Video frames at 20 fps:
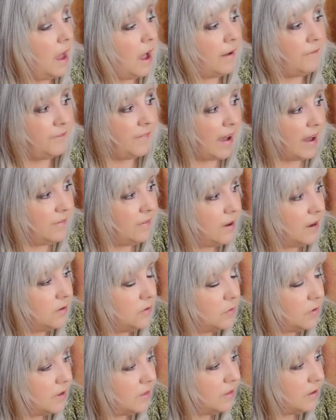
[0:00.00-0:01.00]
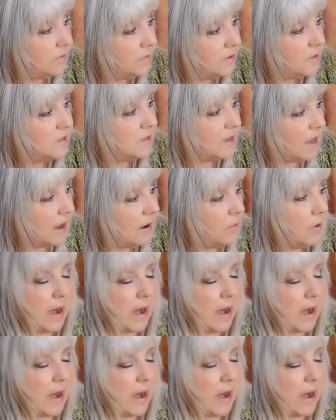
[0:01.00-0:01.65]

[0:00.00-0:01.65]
a 500th of a second.